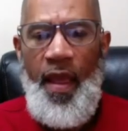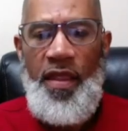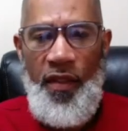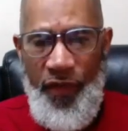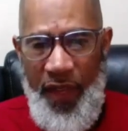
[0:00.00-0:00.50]

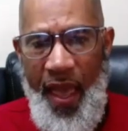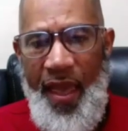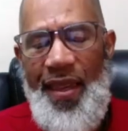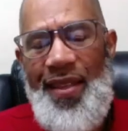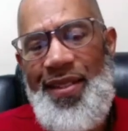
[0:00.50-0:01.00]
the
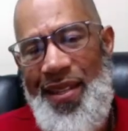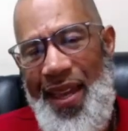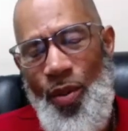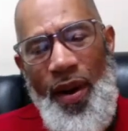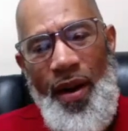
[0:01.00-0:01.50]
VA can
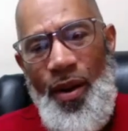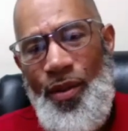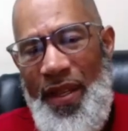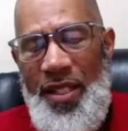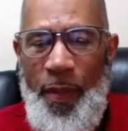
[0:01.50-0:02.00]
say,
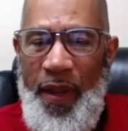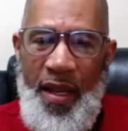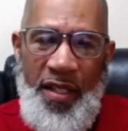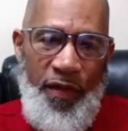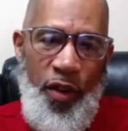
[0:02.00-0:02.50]
well, it's
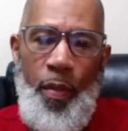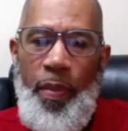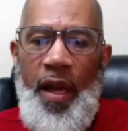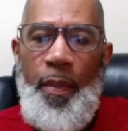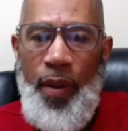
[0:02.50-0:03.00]
because of your
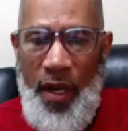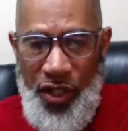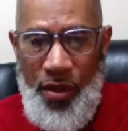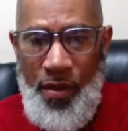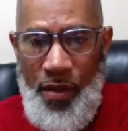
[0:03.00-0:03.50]
blood
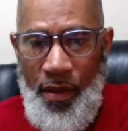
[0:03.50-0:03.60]
pressure,